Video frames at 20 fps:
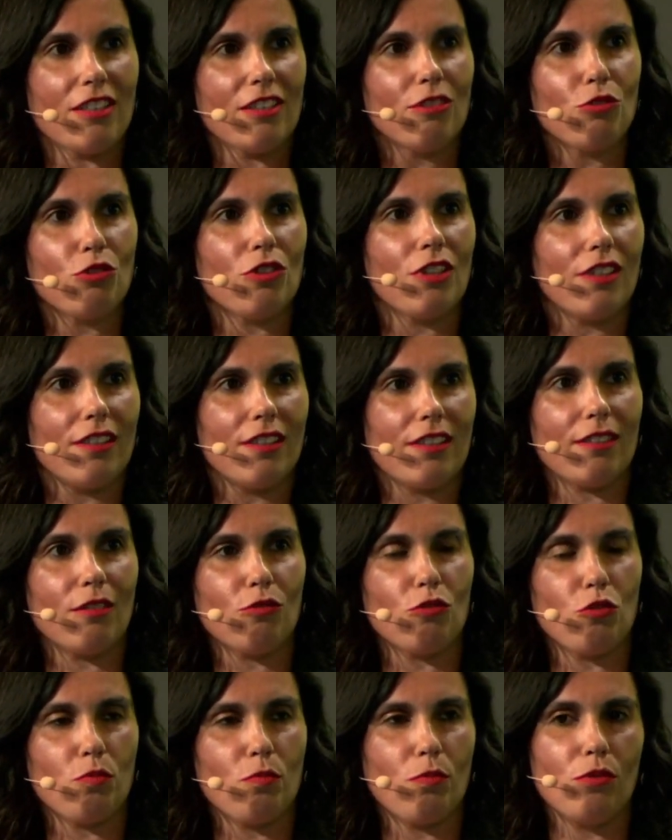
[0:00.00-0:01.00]
So
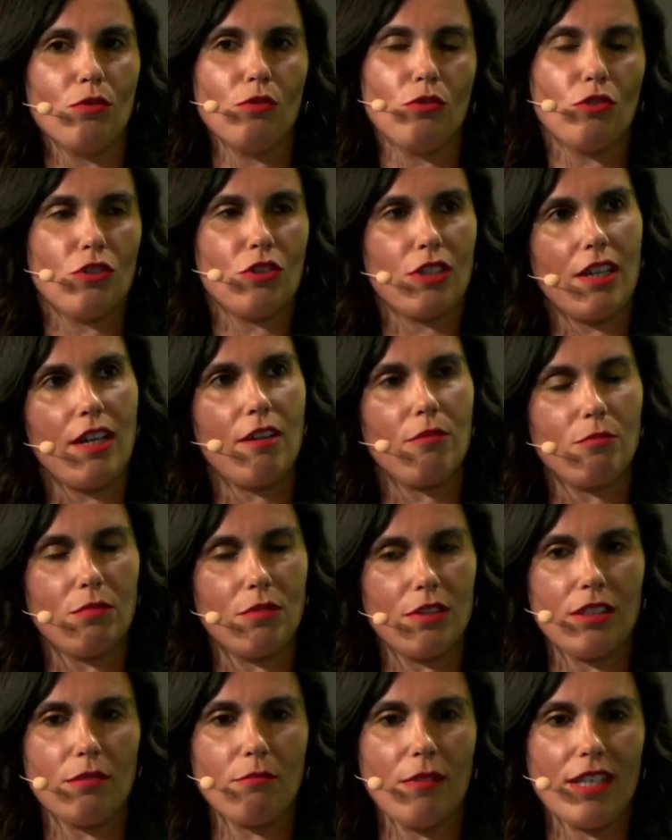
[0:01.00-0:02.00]
the
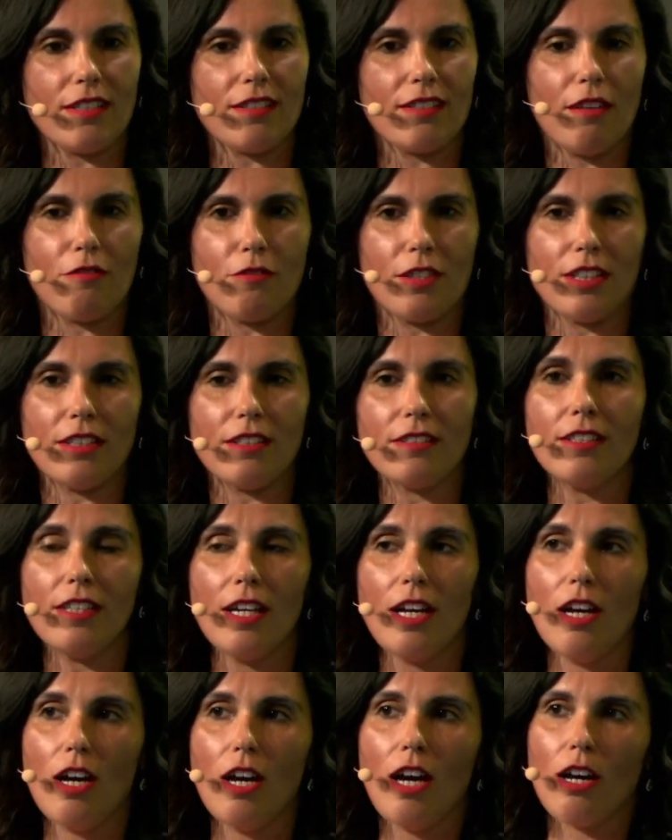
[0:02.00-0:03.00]
industrialization of the
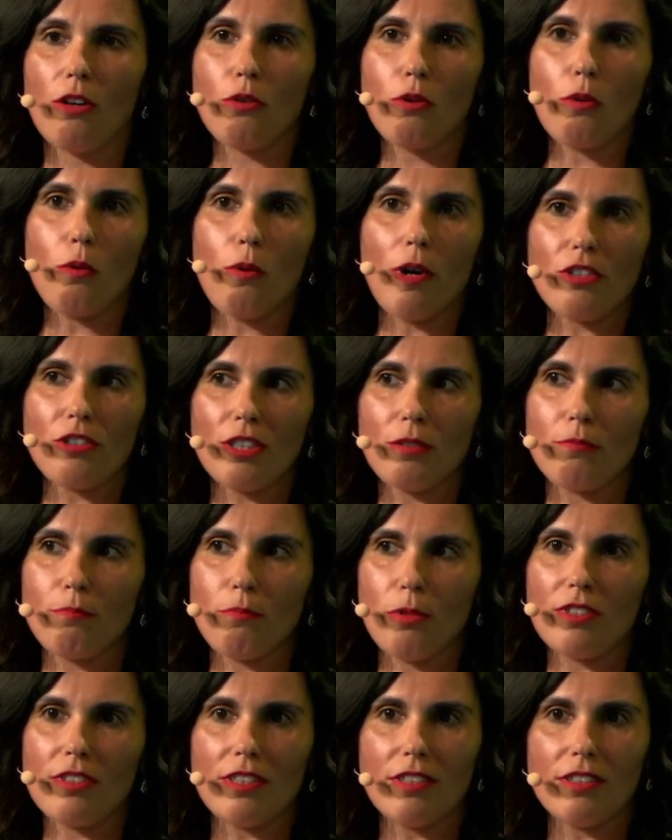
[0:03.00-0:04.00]
products will probably take